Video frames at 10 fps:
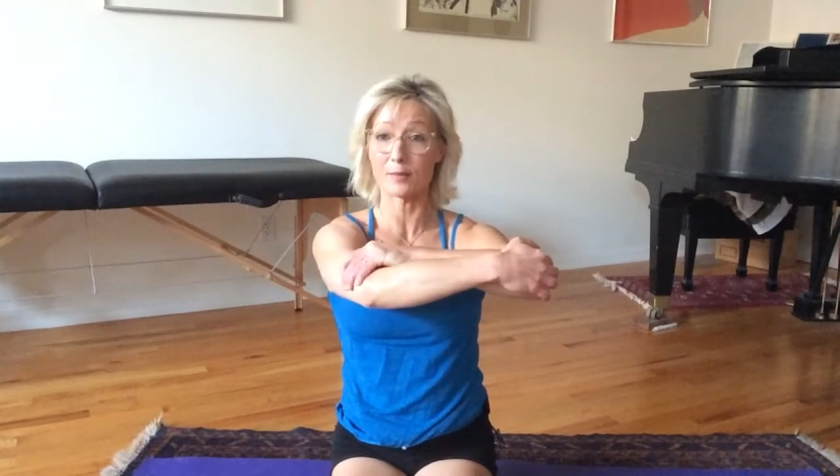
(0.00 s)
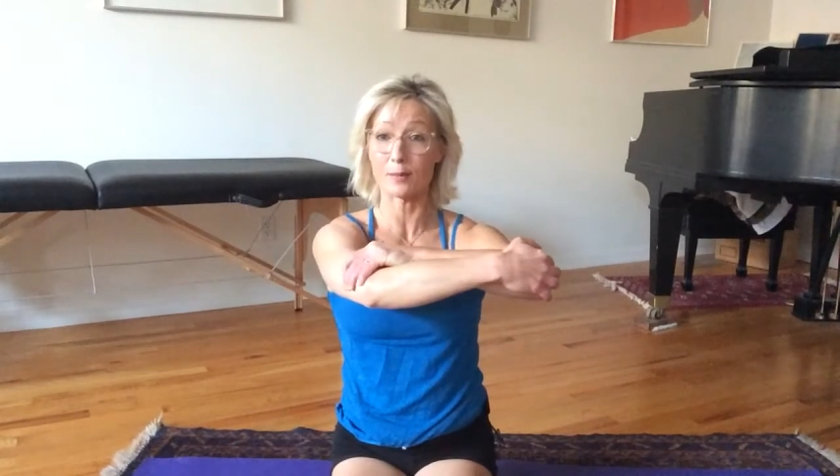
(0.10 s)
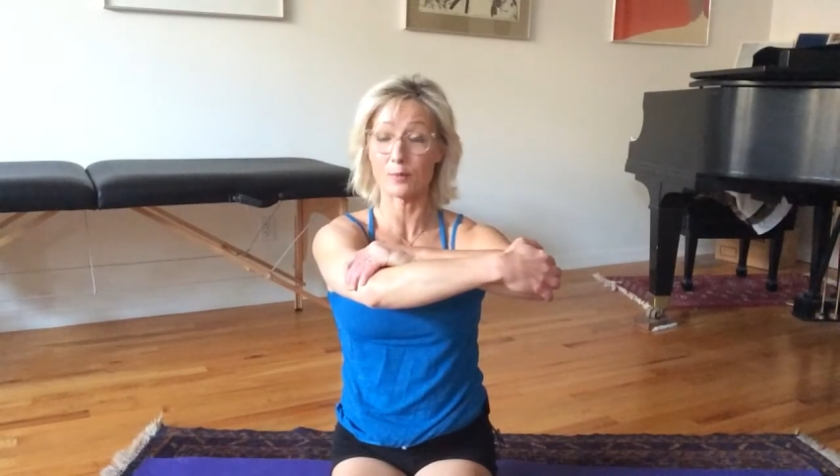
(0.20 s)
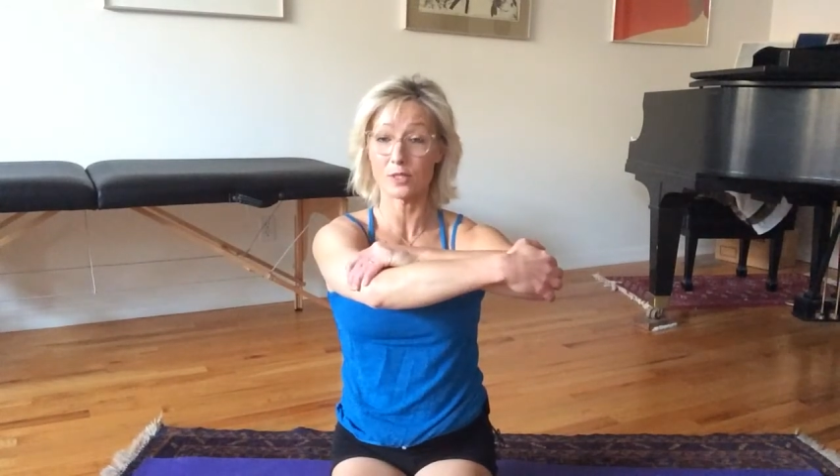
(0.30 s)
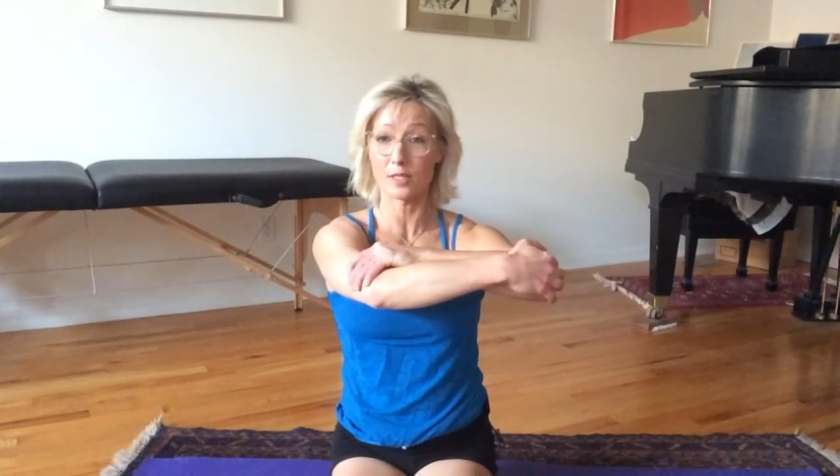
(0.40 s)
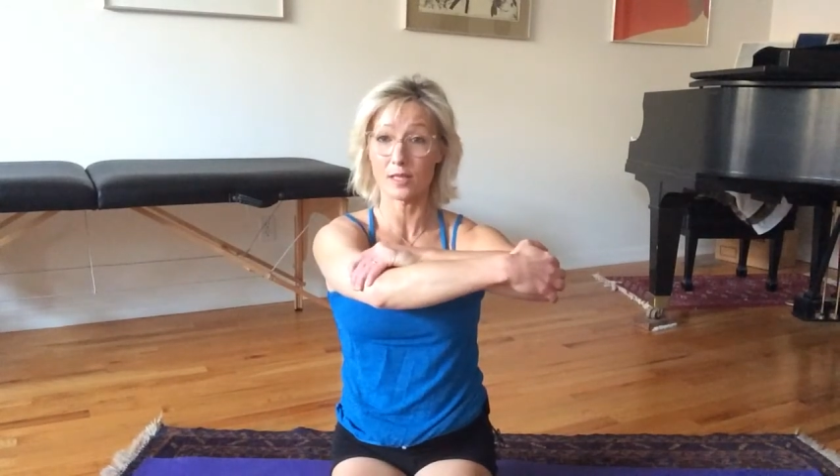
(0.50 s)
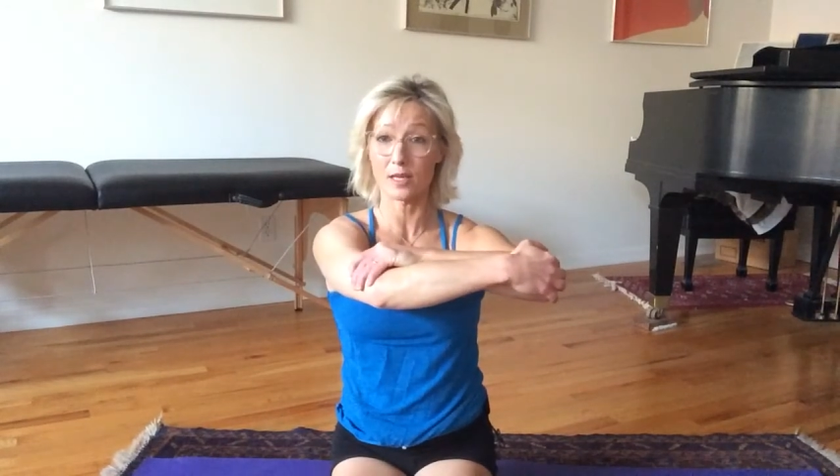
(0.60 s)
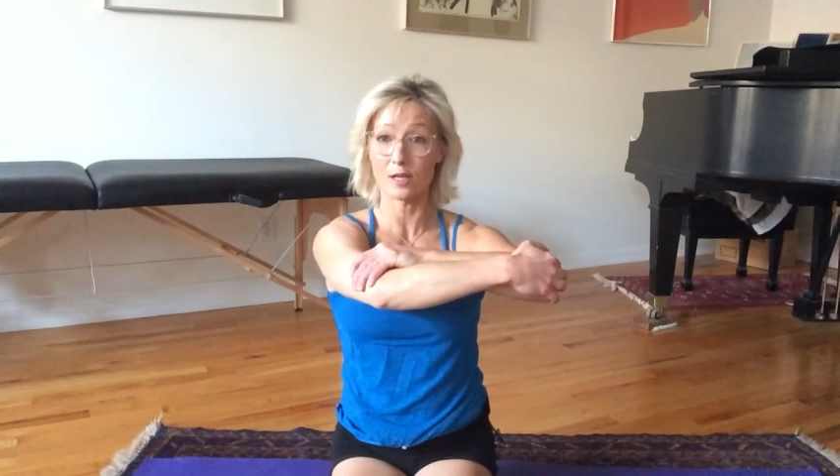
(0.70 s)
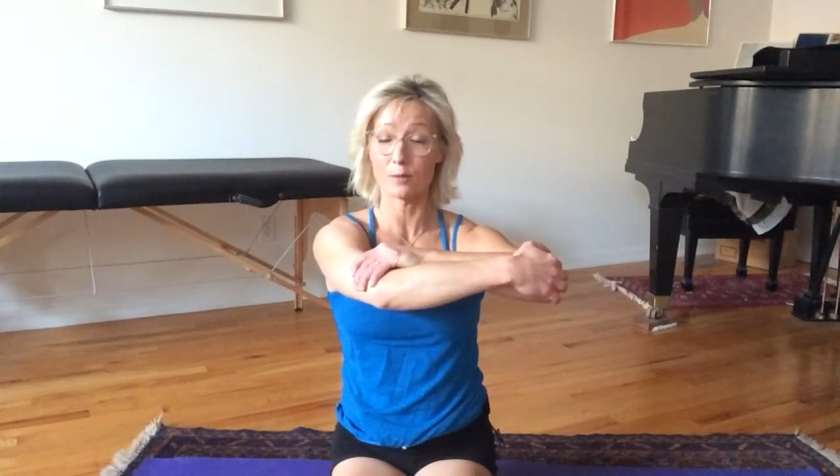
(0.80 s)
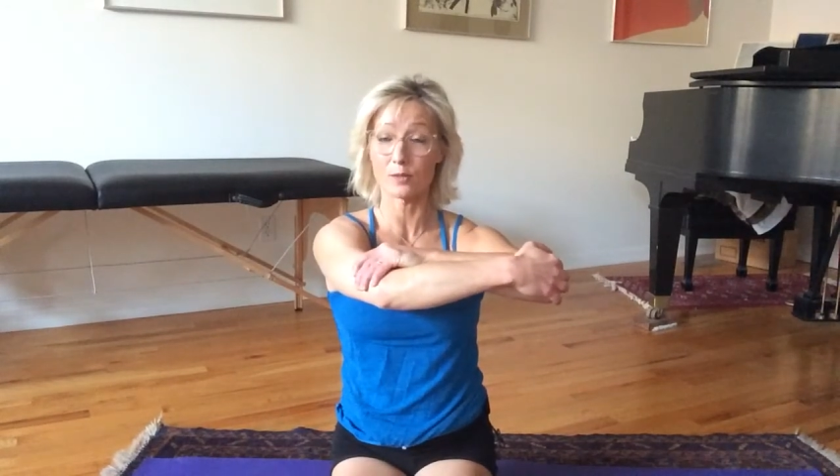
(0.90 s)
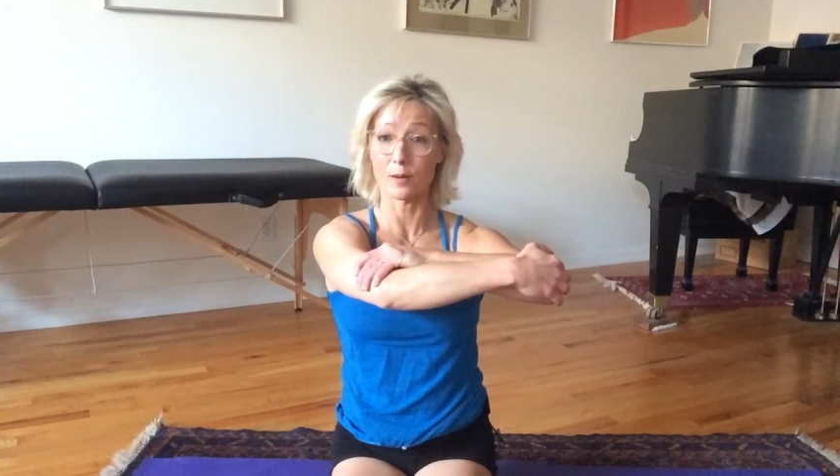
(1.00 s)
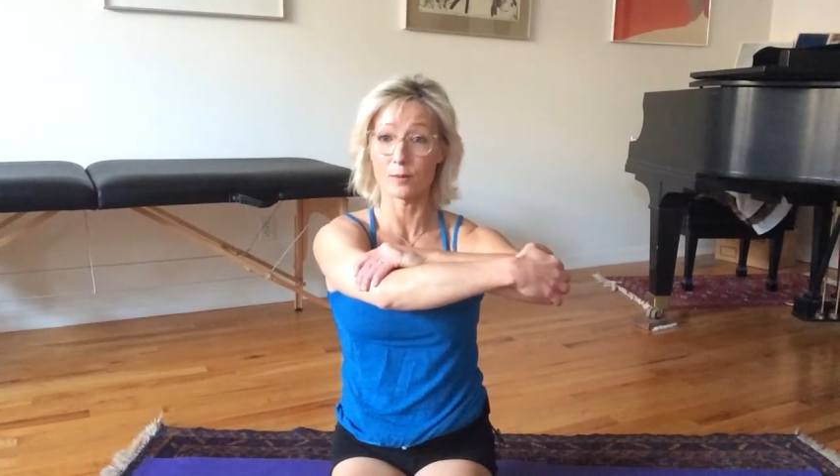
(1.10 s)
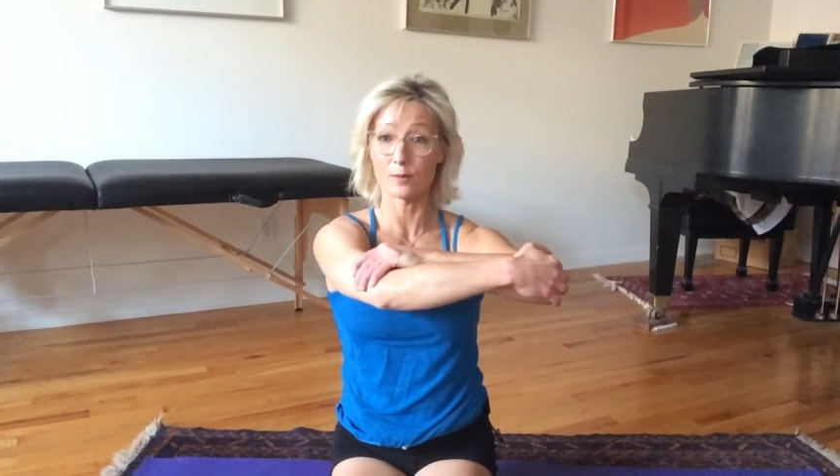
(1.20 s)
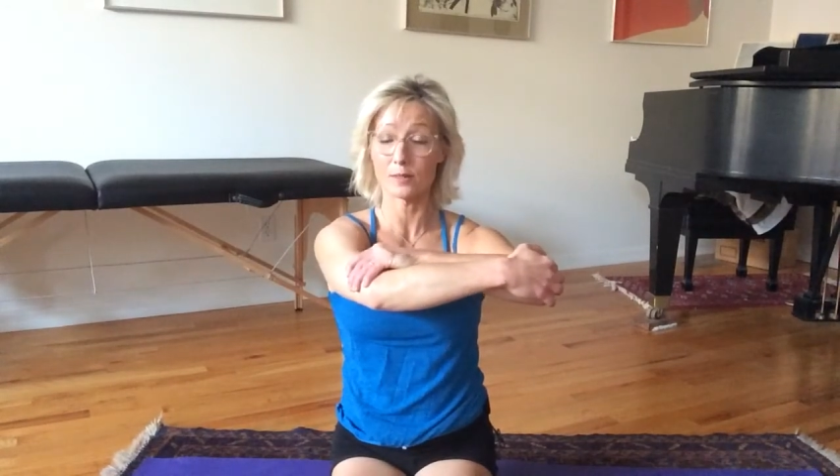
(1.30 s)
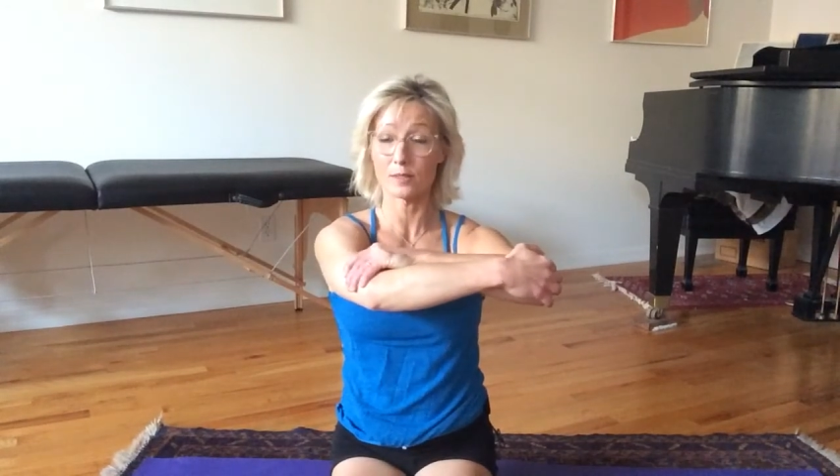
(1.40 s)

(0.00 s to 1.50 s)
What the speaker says: by pushing the elbows out.